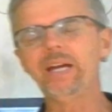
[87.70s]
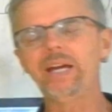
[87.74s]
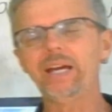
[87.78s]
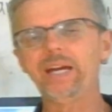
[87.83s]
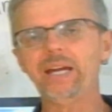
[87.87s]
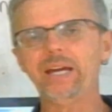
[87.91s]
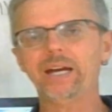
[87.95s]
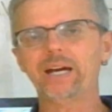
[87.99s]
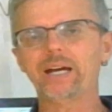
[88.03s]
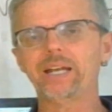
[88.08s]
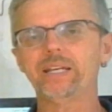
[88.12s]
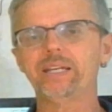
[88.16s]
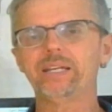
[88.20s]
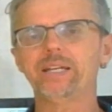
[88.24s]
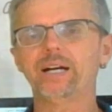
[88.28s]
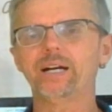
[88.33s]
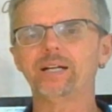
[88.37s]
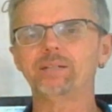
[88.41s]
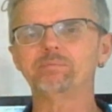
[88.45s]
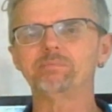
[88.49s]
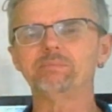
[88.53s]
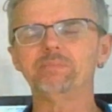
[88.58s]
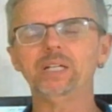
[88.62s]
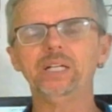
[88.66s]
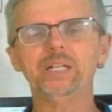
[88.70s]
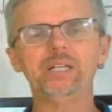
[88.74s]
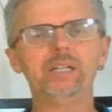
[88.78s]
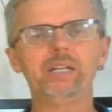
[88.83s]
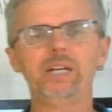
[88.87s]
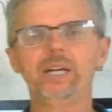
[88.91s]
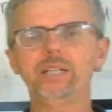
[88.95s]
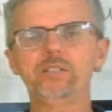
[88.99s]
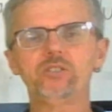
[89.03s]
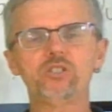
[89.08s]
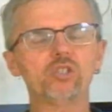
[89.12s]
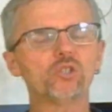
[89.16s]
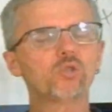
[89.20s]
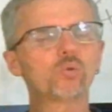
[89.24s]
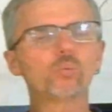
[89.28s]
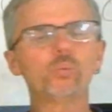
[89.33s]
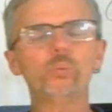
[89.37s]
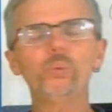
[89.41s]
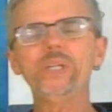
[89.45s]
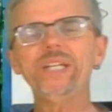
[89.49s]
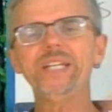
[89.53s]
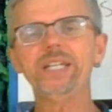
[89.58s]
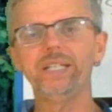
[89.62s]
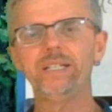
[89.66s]
And just
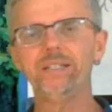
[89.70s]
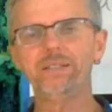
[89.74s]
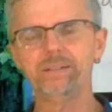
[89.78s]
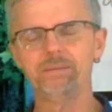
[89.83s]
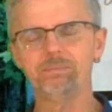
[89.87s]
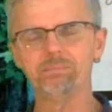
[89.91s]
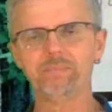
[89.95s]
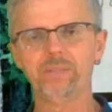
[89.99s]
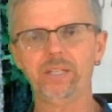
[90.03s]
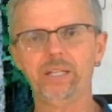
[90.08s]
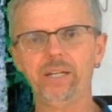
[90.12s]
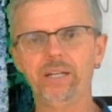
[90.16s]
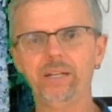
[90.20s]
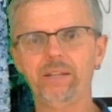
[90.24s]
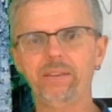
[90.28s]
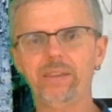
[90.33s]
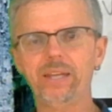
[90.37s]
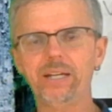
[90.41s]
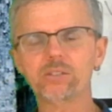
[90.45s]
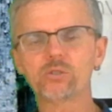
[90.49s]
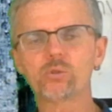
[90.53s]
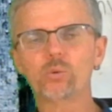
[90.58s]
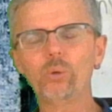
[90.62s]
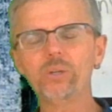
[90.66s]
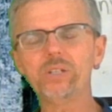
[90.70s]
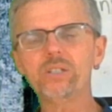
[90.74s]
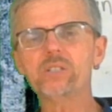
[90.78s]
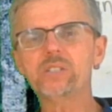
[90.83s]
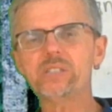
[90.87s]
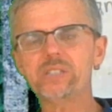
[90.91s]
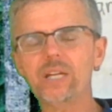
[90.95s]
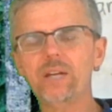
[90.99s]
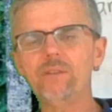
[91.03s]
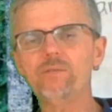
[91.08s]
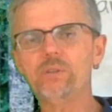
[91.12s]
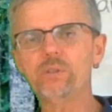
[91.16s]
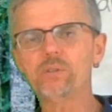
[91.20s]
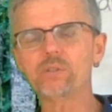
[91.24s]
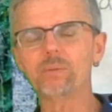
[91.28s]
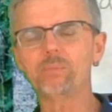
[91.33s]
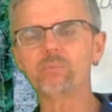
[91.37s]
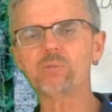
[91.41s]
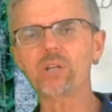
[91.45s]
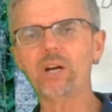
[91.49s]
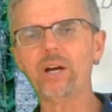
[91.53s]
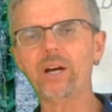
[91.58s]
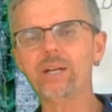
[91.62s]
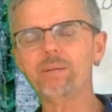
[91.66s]
read. And that's going to save you some
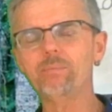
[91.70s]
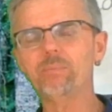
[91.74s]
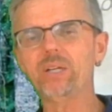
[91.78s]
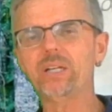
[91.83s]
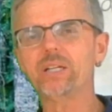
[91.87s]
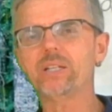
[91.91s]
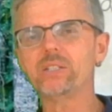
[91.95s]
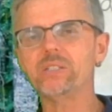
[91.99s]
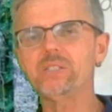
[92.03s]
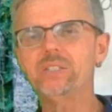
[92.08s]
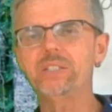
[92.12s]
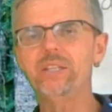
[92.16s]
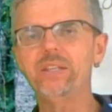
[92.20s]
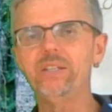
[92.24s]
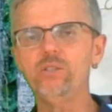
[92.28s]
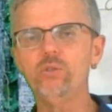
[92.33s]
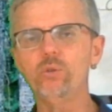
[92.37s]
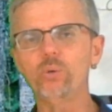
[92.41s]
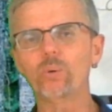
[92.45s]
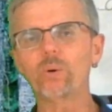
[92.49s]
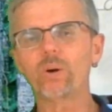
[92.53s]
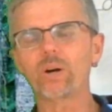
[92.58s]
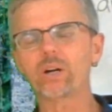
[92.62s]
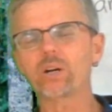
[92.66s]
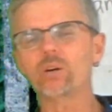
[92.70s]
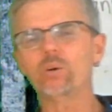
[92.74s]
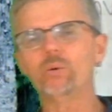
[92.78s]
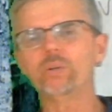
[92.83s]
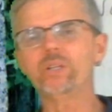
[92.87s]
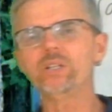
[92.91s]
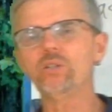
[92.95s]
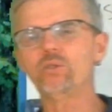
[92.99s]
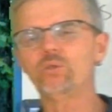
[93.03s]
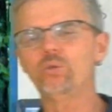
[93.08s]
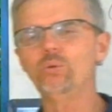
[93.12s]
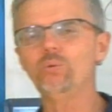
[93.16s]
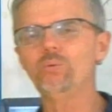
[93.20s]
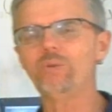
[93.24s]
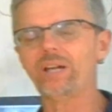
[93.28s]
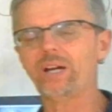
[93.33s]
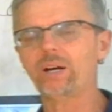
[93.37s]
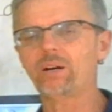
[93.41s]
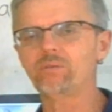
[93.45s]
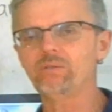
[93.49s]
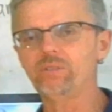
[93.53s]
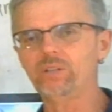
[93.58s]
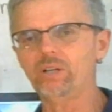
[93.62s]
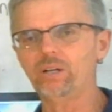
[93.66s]
time because you are going to
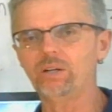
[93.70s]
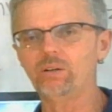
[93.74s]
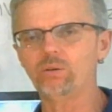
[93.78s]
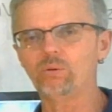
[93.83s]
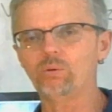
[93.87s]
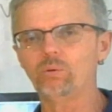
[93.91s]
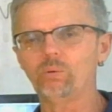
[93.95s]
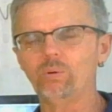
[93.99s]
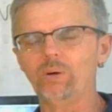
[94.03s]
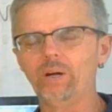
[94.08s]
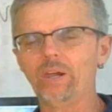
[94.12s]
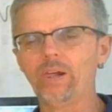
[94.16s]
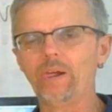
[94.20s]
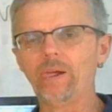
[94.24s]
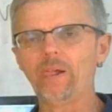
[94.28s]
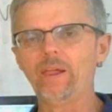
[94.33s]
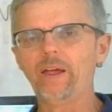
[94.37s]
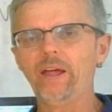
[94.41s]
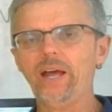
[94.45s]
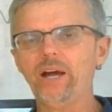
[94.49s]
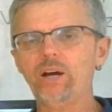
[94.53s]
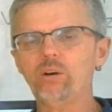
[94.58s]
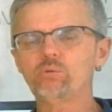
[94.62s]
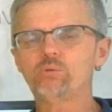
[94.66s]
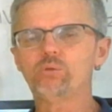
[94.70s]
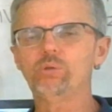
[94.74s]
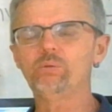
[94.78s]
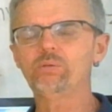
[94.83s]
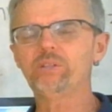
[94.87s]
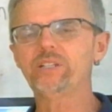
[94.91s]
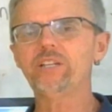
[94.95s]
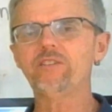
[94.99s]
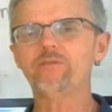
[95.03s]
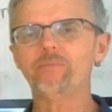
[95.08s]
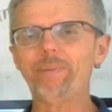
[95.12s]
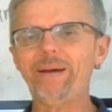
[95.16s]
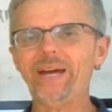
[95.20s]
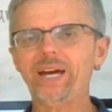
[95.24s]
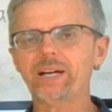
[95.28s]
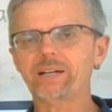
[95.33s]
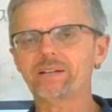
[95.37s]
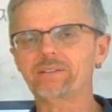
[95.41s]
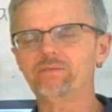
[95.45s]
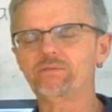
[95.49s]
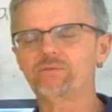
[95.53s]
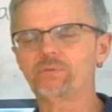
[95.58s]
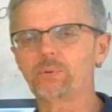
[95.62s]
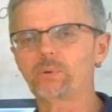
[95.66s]
now know how to leaf back
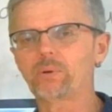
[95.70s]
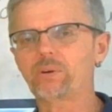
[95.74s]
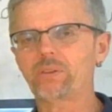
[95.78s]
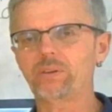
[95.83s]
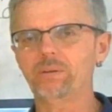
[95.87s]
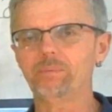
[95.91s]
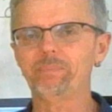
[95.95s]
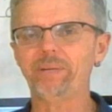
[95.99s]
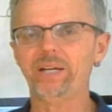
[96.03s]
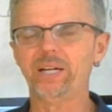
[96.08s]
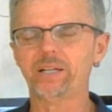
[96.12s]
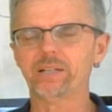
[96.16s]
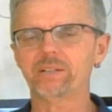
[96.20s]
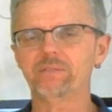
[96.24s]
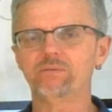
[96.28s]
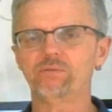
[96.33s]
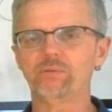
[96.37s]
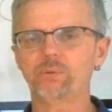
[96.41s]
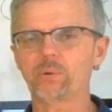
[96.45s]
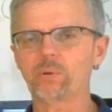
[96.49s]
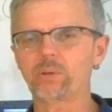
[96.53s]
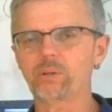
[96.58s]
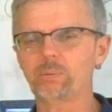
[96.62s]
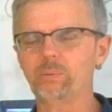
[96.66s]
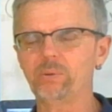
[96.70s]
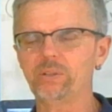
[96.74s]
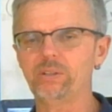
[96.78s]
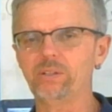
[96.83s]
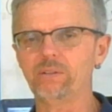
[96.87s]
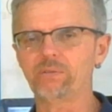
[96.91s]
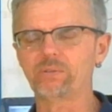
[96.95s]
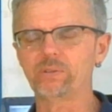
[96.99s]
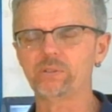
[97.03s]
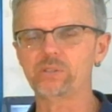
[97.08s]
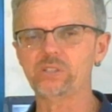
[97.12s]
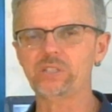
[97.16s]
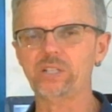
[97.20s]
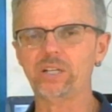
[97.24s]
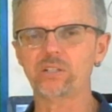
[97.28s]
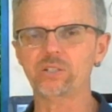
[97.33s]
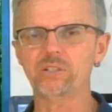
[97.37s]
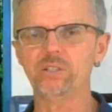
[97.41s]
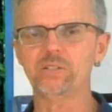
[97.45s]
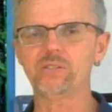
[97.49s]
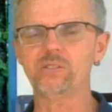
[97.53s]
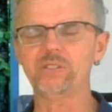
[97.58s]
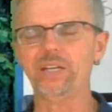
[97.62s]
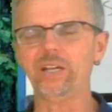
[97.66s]
and forth with different
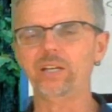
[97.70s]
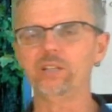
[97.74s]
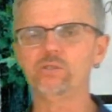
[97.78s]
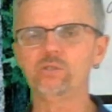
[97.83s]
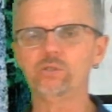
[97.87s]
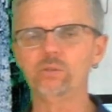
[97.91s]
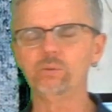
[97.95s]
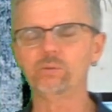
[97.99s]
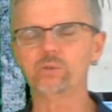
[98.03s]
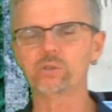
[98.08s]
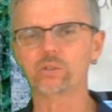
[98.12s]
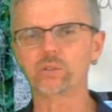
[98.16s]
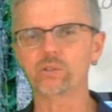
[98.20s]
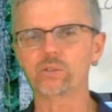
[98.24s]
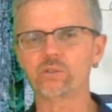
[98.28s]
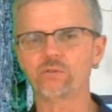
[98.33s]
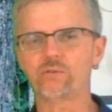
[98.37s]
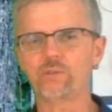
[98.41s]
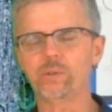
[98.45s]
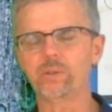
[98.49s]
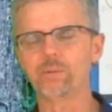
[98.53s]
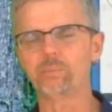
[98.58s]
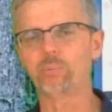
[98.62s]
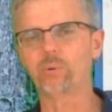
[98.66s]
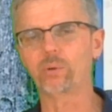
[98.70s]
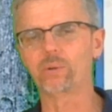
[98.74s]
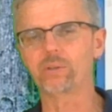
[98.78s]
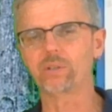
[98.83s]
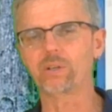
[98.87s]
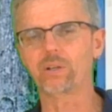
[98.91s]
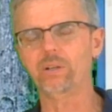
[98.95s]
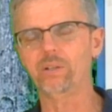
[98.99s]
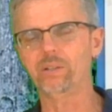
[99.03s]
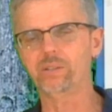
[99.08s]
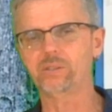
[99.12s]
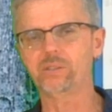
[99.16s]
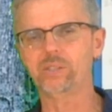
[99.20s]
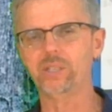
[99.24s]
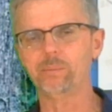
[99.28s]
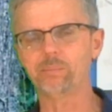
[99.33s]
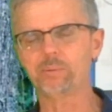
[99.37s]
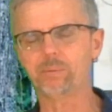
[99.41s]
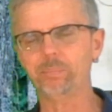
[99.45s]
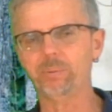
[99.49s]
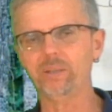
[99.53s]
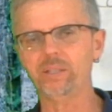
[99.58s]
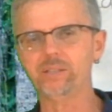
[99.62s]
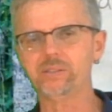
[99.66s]
sections as you search for important concepts,
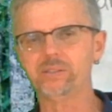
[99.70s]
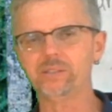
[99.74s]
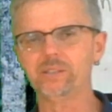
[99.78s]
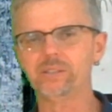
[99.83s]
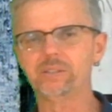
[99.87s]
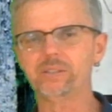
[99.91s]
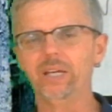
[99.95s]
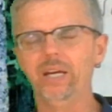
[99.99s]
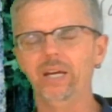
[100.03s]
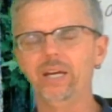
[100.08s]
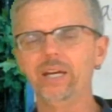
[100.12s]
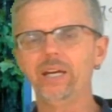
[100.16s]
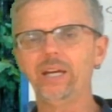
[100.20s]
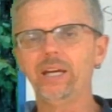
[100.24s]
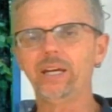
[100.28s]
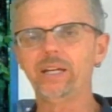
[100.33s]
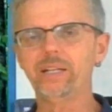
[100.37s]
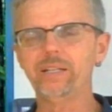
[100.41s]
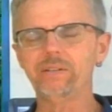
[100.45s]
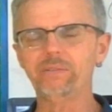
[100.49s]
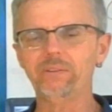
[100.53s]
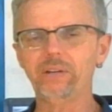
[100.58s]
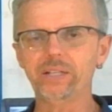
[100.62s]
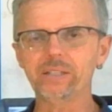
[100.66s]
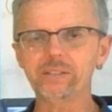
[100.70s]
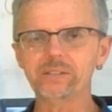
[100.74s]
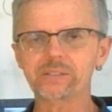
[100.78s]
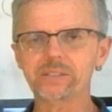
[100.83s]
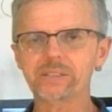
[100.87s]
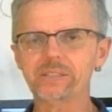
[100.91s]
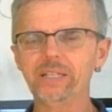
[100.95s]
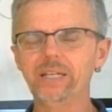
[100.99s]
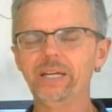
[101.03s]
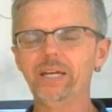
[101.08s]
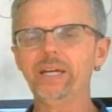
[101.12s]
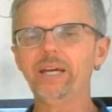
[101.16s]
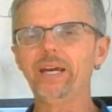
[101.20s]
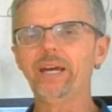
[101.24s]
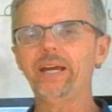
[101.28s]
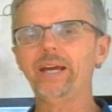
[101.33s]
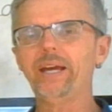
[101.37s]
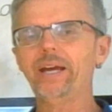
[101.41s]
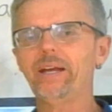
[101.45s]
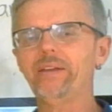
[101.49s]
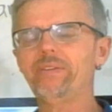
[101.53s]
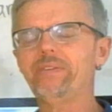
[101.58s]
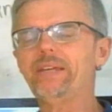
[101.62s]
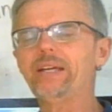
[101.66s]
places, and events.
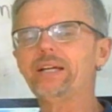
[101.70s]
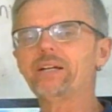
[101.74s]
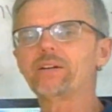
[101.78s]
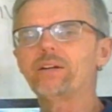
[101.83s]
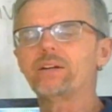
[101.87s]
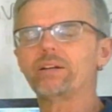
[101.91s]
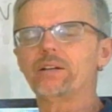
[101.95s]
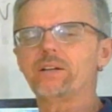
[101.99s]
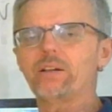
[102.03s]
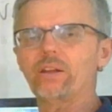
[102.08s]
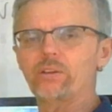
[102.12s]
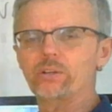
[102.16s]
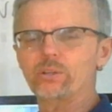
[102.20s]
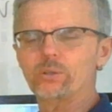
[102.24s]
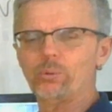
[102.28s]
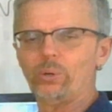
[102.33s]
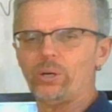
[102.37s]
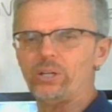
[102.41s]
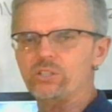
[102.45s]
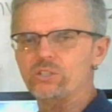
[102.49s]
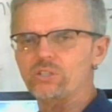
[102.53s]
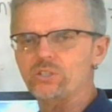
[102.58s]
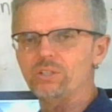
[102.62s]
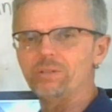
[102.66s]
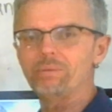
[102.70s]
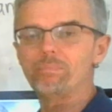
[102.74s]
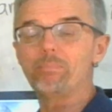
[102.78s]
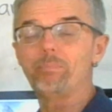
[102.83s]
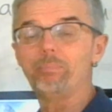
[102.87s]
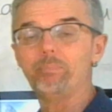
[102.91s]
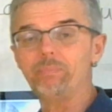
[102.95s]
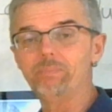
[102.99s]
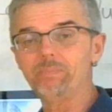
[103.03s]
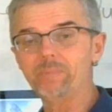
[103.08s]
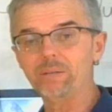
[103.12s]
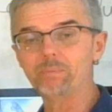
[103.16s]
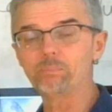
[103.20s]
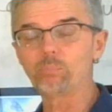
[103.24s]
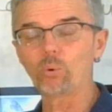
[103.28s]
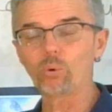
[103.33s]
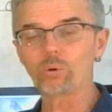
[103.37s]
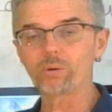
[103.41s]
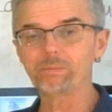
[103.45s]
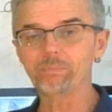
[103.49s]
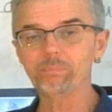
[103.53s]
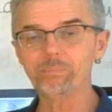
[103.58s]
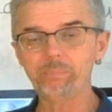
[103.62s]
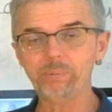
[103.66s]
And then on another question,
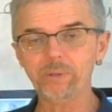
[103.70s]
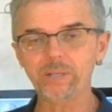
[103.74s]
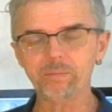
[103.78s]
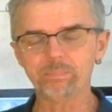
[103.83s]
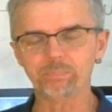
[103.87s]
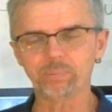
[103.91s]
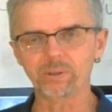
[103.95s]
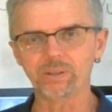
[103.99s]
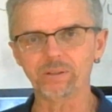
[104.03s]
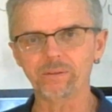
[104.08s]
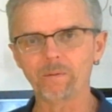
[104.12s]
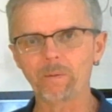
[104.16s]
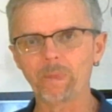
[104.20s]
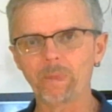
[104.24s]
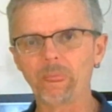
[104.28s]
important people.